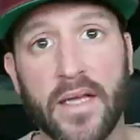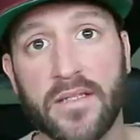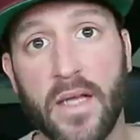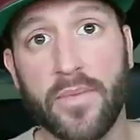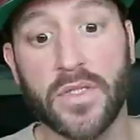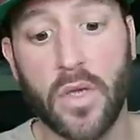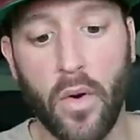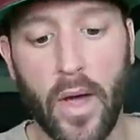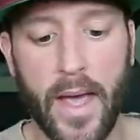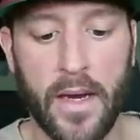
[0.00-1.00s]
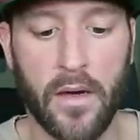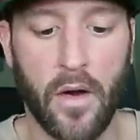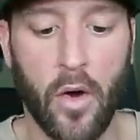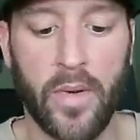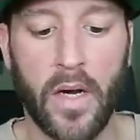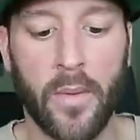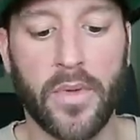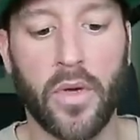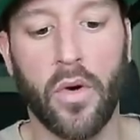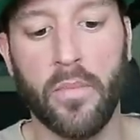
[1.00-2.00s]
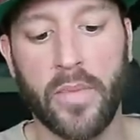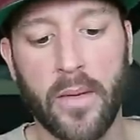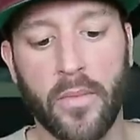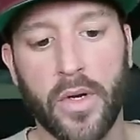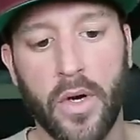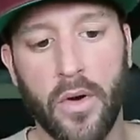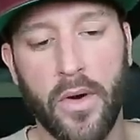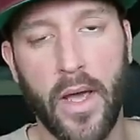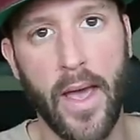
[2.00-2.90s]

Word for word: Next step is go ahead and open up your Bimmercode